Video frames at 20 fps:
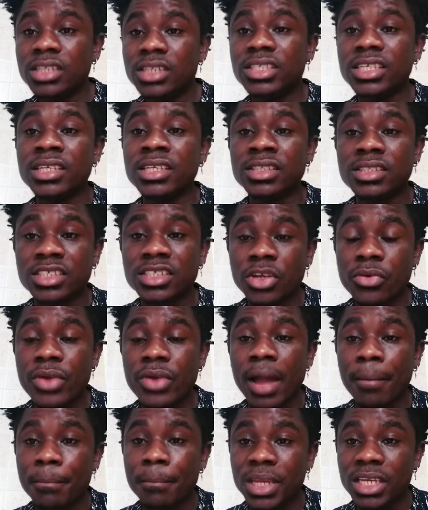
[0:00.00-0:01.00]
the
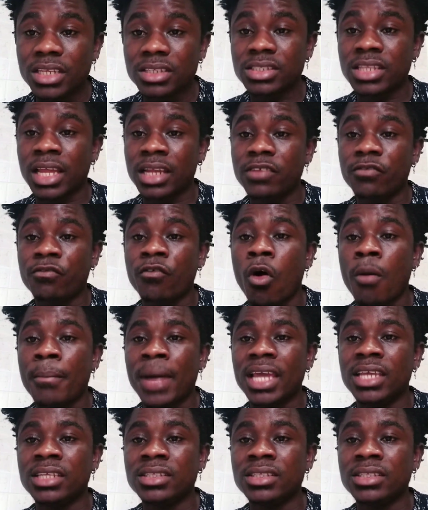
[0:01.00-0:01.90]
interior minister, the former